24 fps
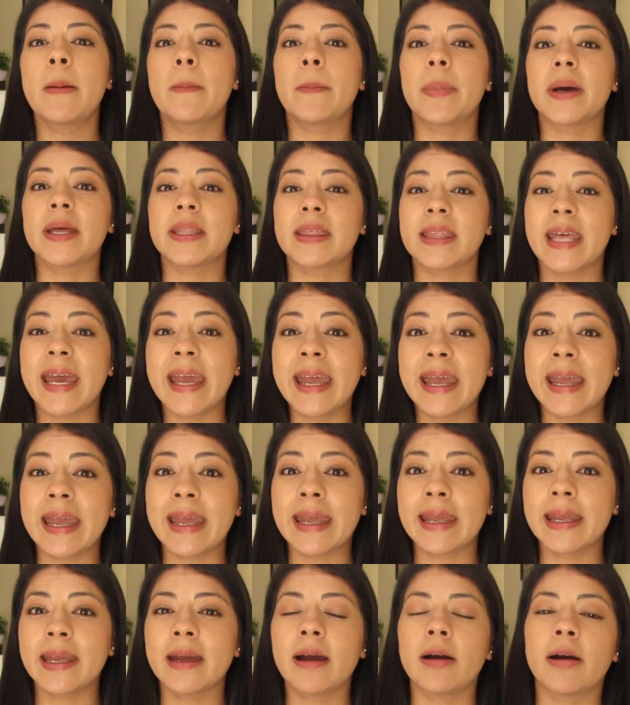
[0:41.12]
but
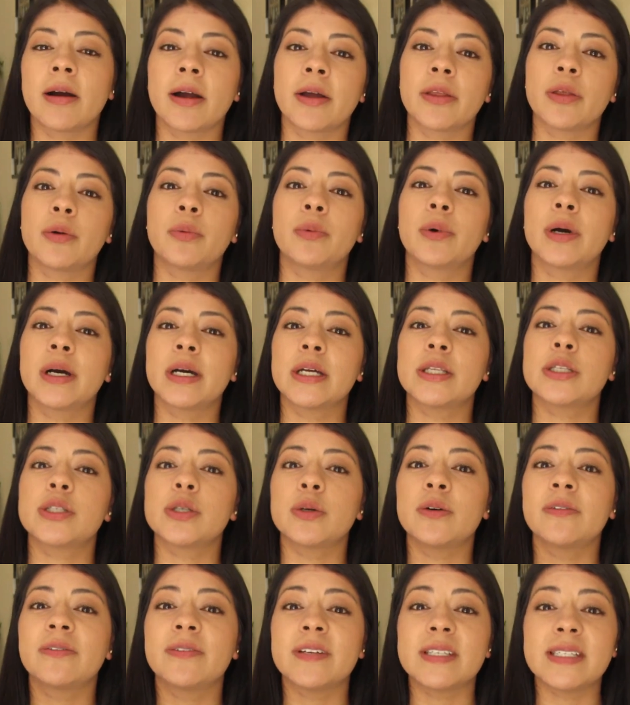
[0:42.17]
they are the ones
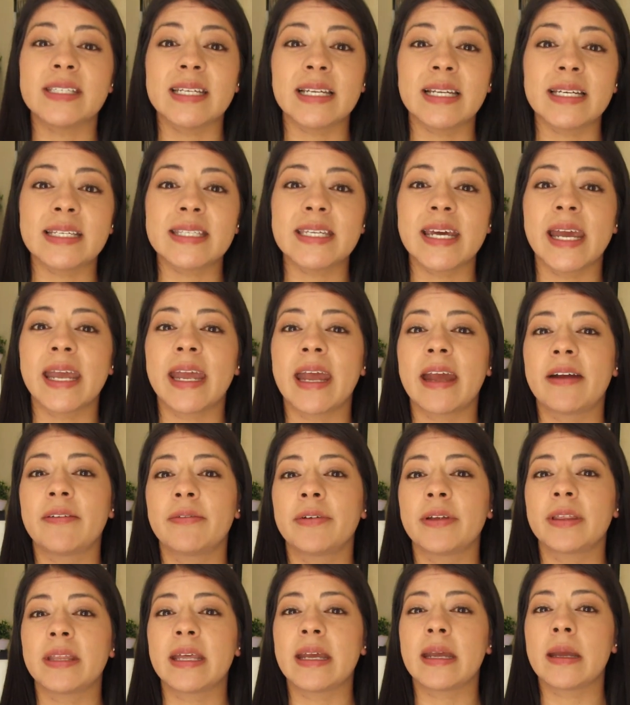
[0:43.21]
who facilitate
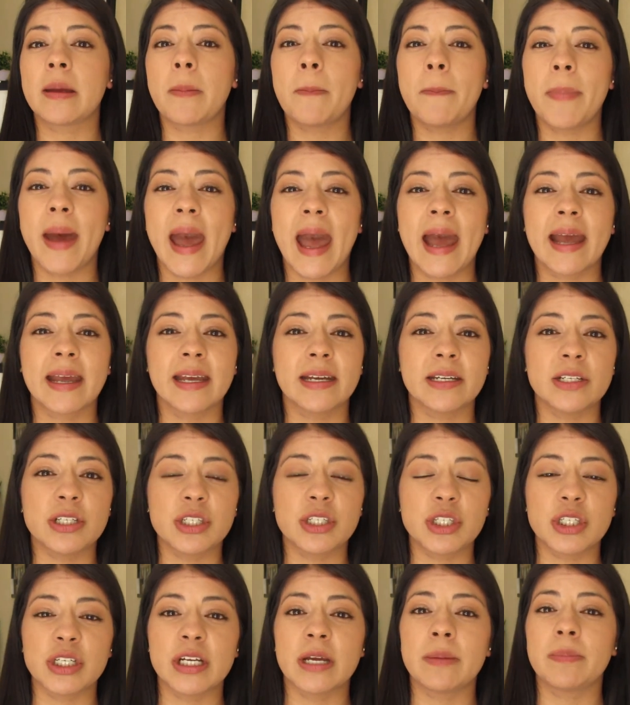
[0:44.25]
everything, pack and
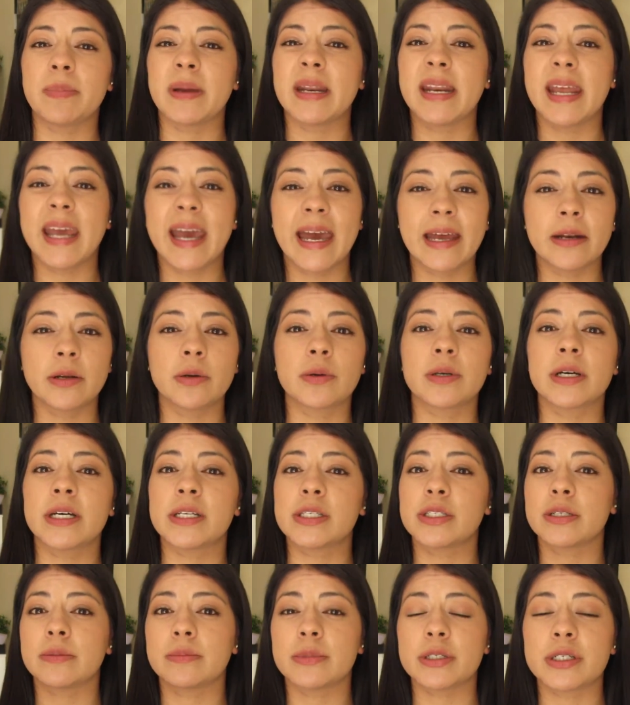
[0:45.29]
ship and handle
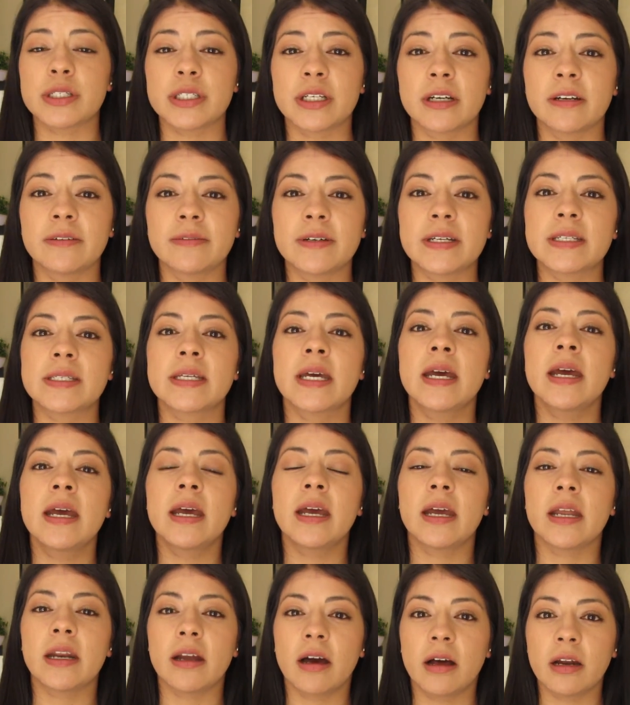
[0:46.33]
customer service
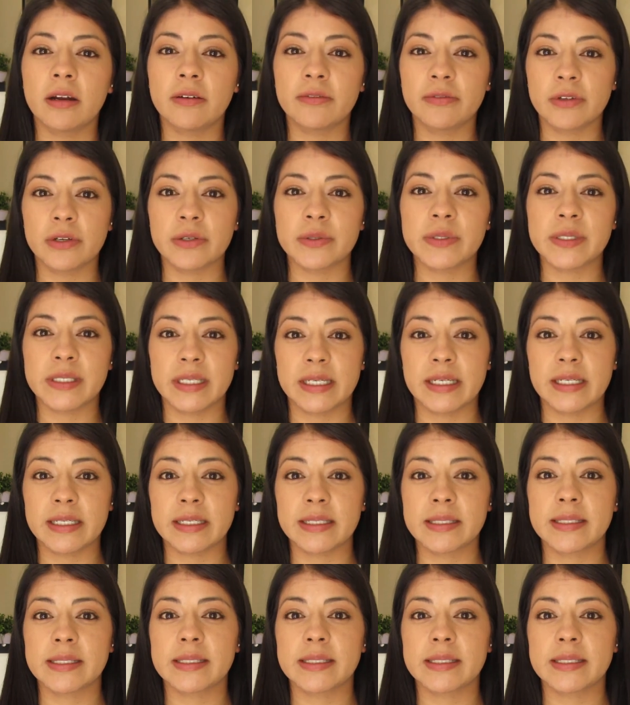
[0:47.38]
and all of those things.